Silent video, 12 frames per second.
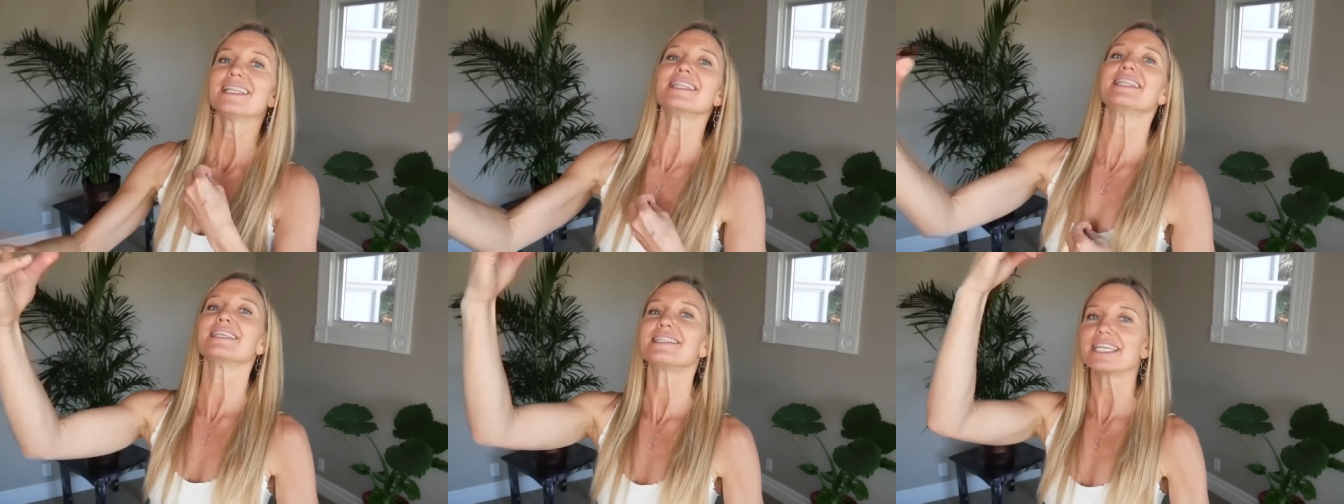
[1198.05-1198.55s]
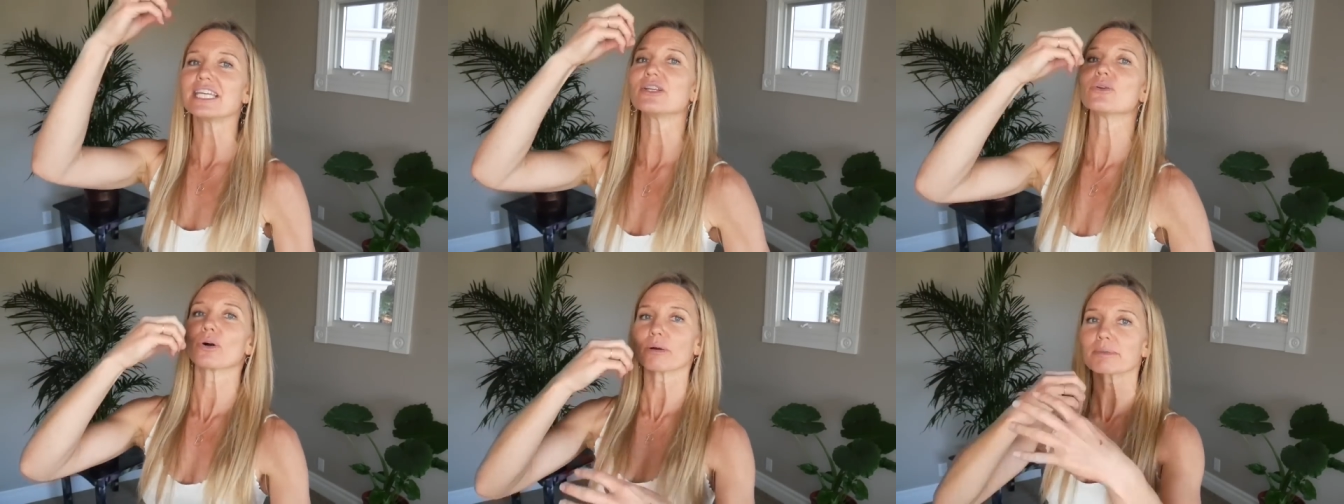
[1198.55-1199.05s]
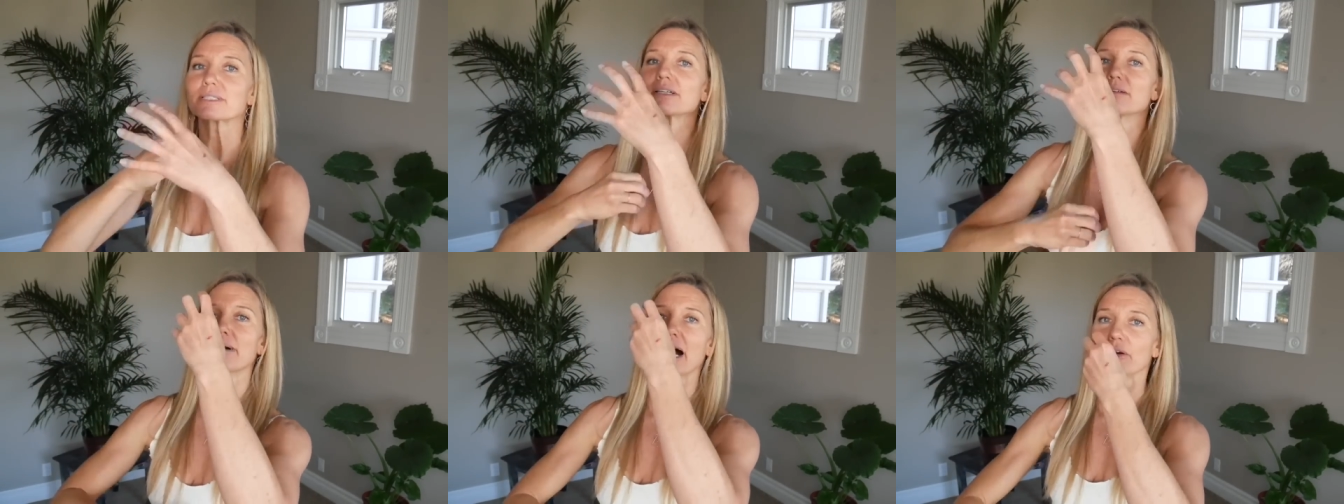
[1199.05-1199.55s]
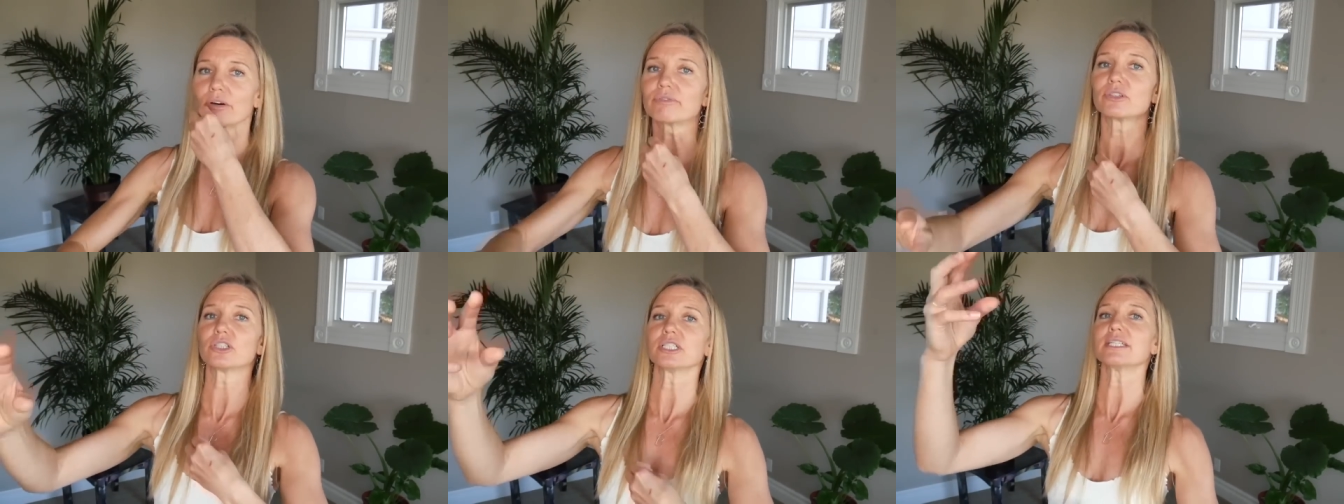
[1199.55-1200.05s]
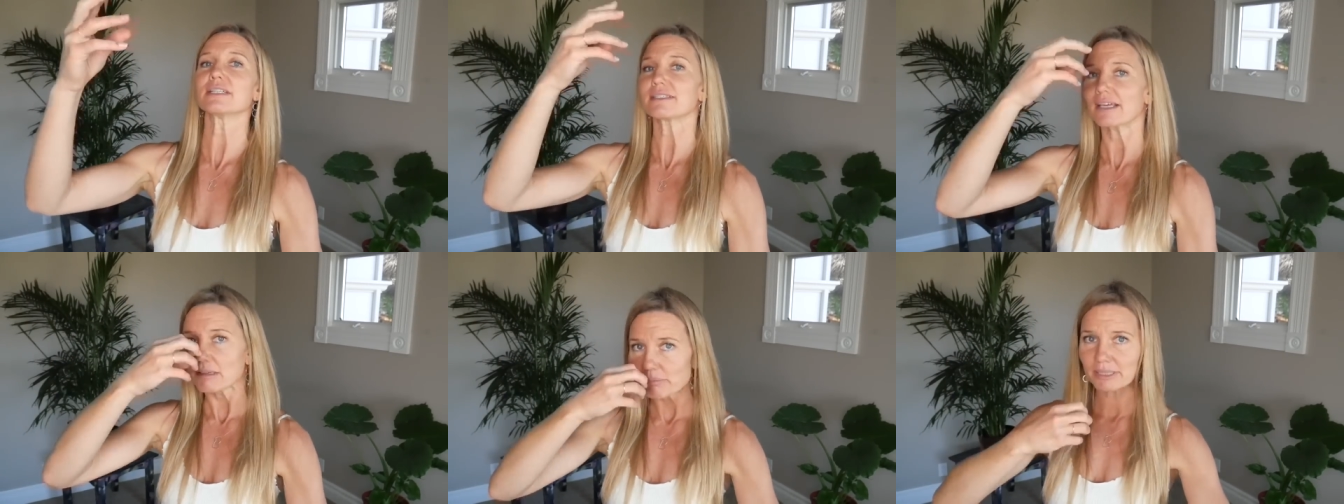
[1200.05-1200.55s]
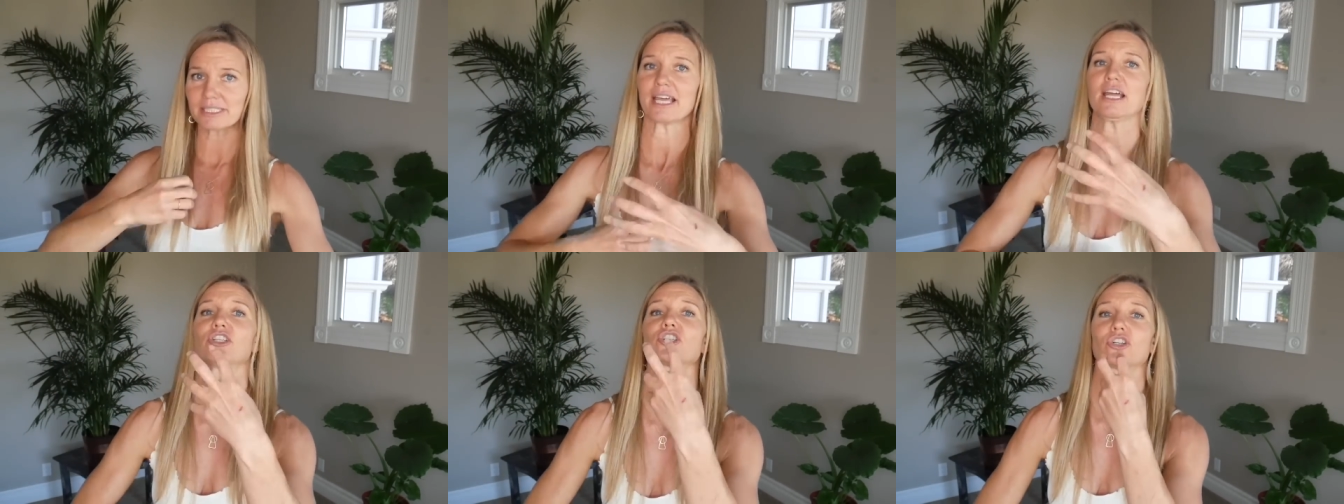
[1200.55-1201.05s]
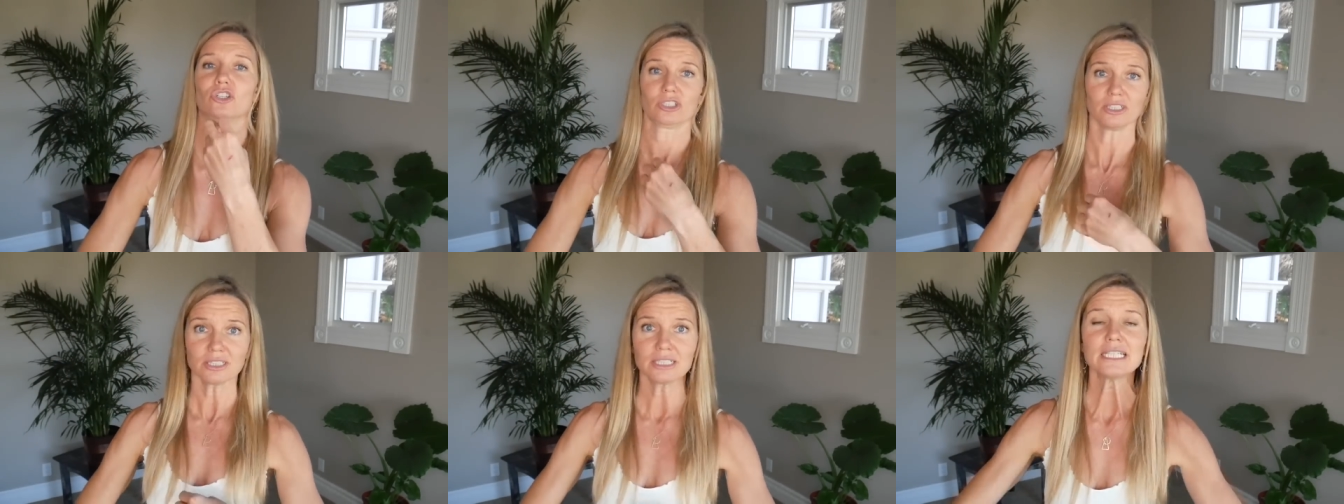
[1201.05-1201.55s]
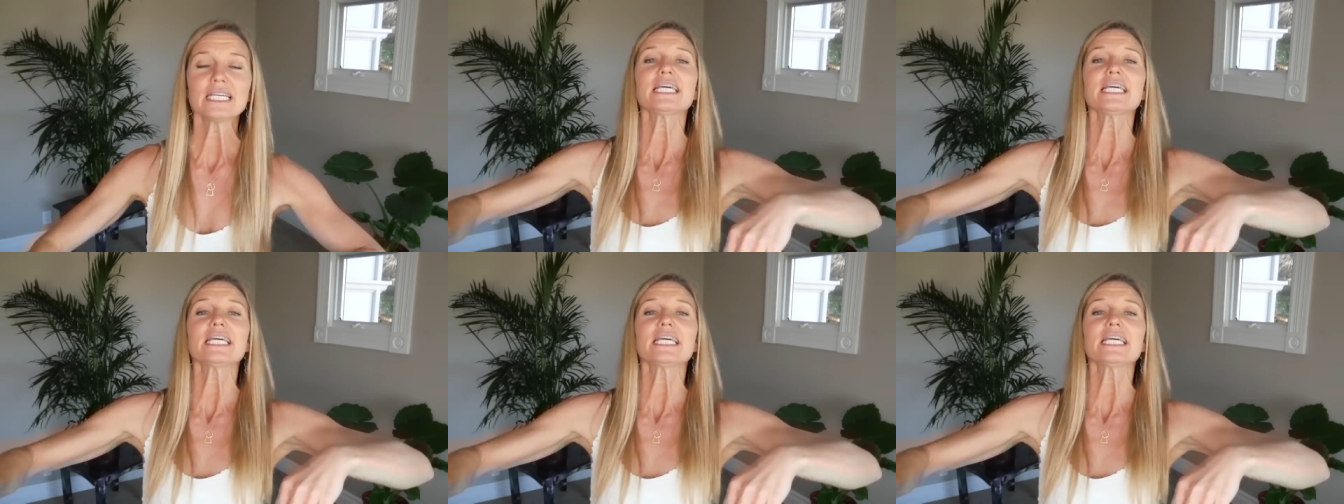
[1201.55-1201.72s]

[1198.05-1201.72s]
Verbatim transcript: this enormous amount of goodness and potential